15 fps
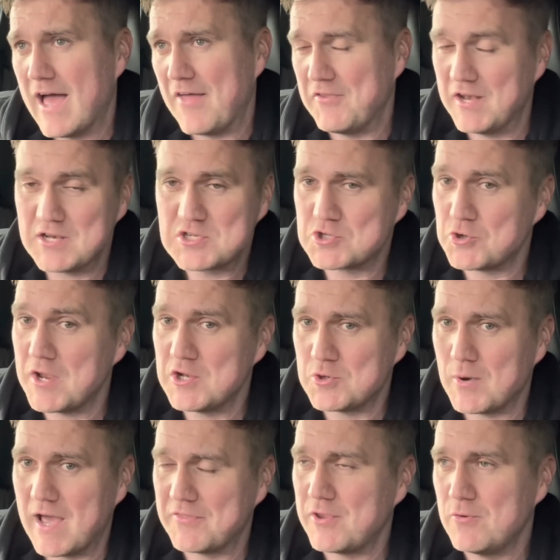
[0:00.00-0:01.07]
In a strange
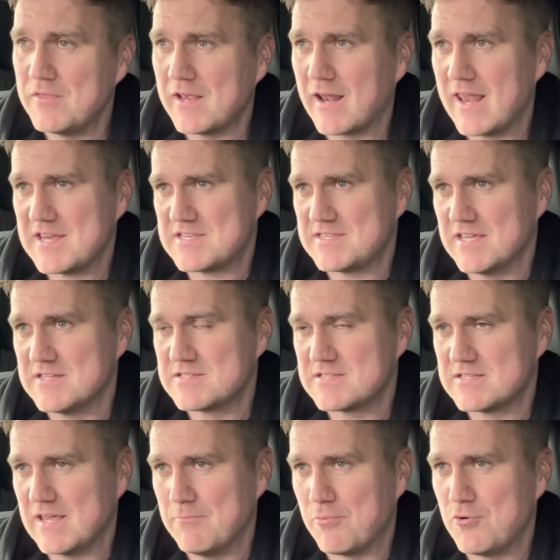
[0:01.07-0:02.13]
way, I do think
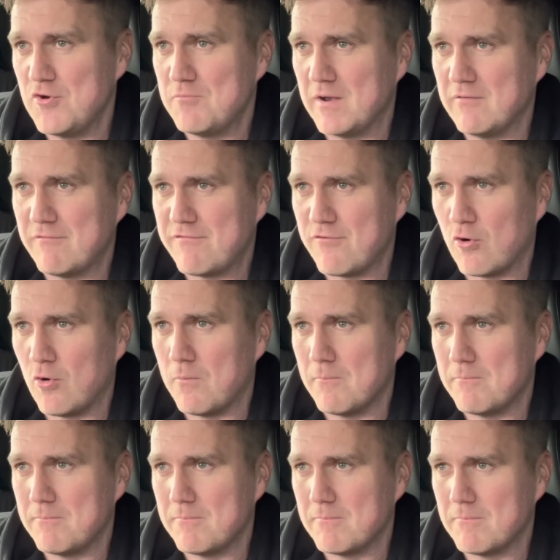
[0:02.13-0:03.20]
Leicester's improvement in
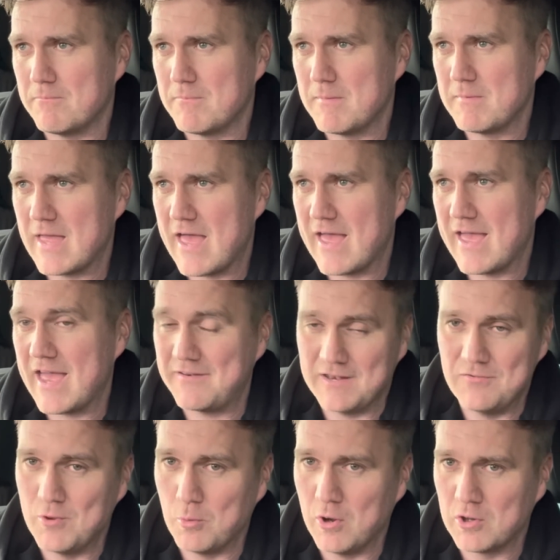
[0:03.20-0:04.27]
form heading
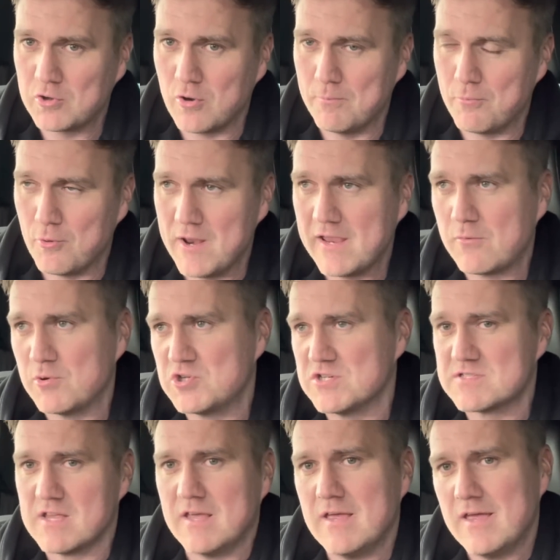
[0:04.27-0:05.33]
into the World Cup break, which
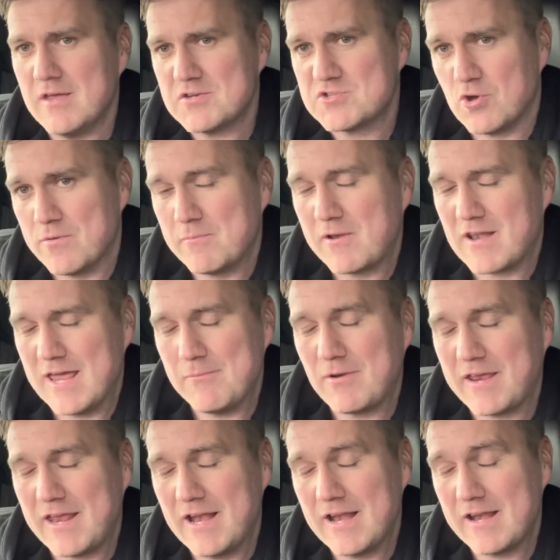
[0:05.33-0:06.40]
has saw them climb
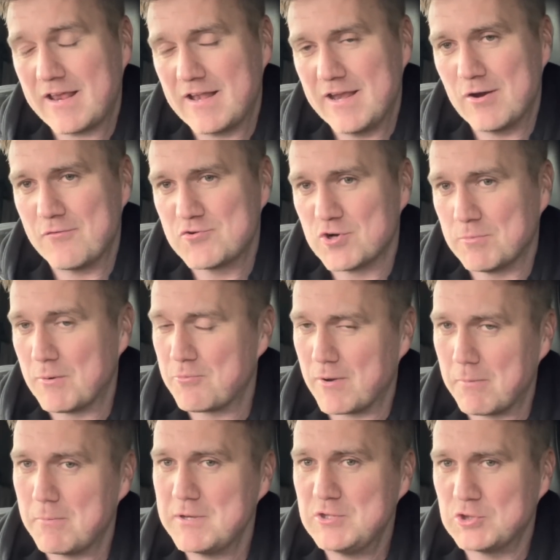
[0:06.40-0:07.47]
clear of trouble,
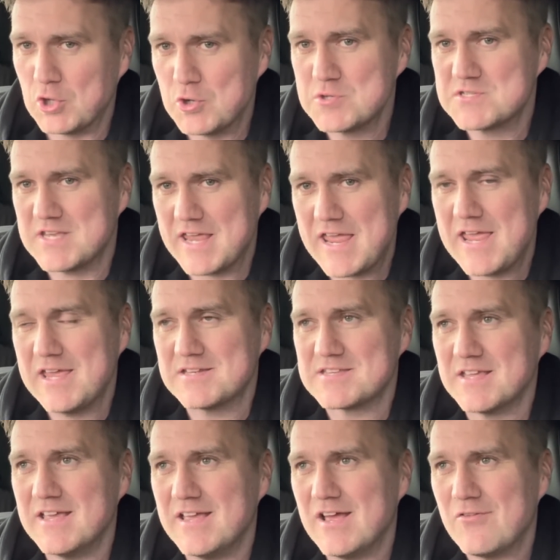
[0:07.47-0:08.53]
probably does aid
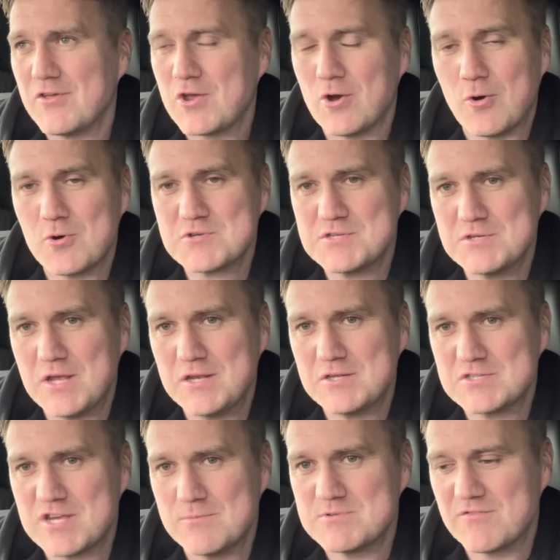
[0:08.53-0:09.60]
the cause in
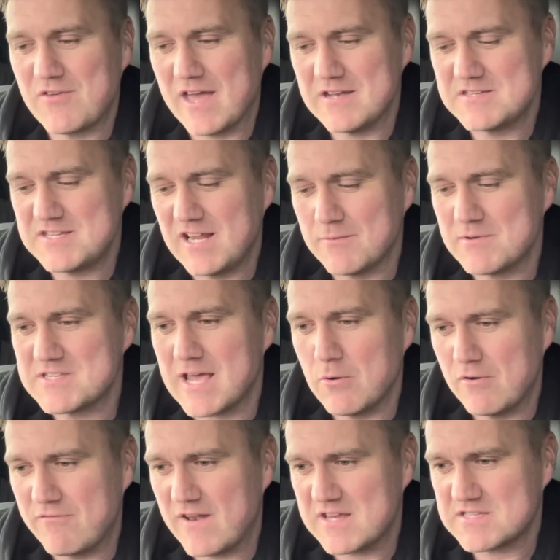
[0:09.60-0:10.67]
terms of getting Tielemans out
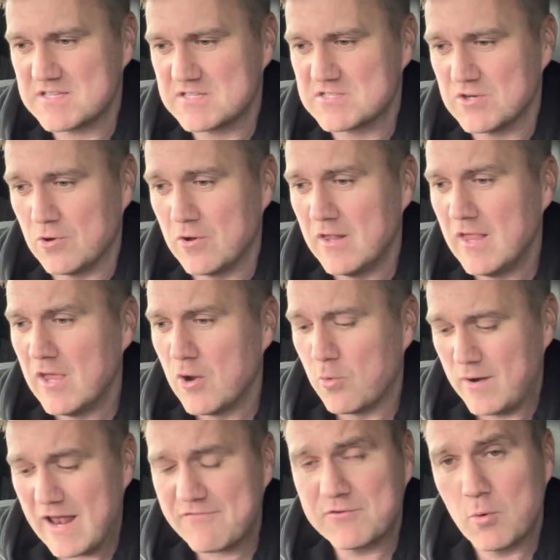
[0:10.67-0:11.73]
of Leicester. So
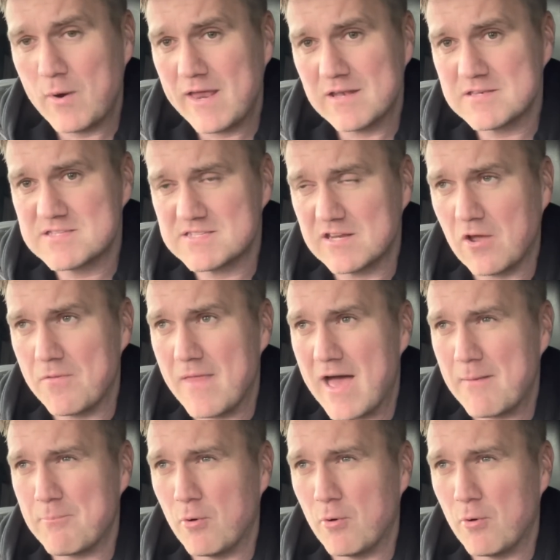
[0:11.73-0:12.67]
we'll have to wait and see on that.